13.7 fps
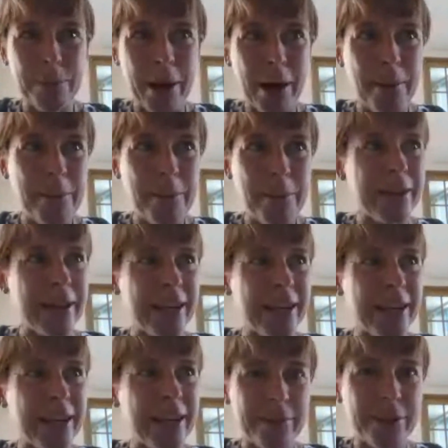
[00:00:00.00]
and I think he had fish and
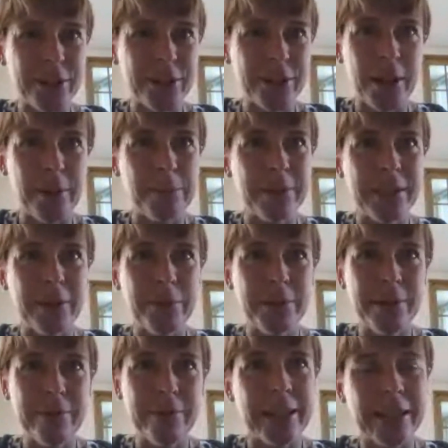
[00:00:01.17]
chips. So it was a very kind of
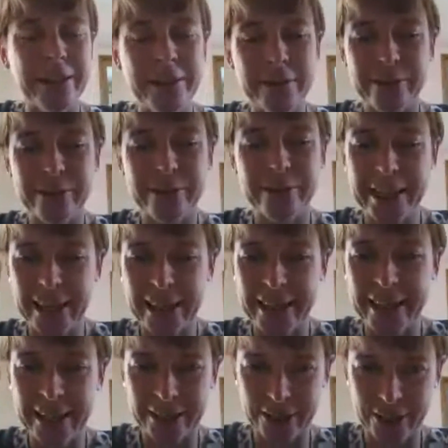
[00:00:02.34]
English
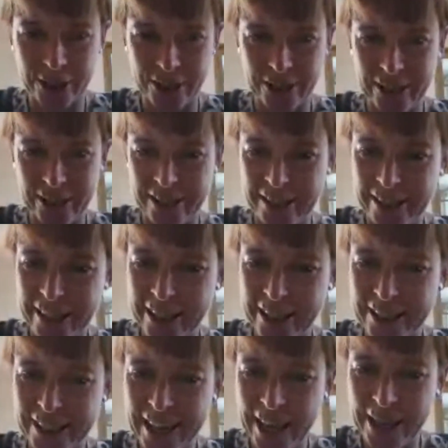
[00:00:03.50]

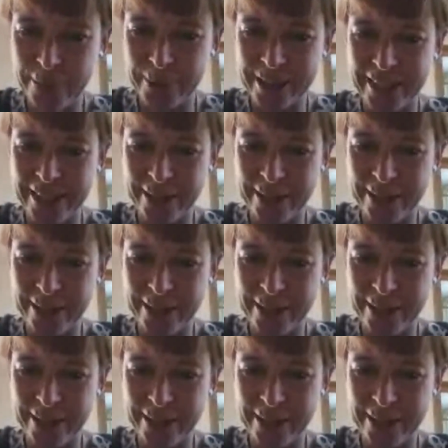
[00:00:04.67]
day, wasn't it? It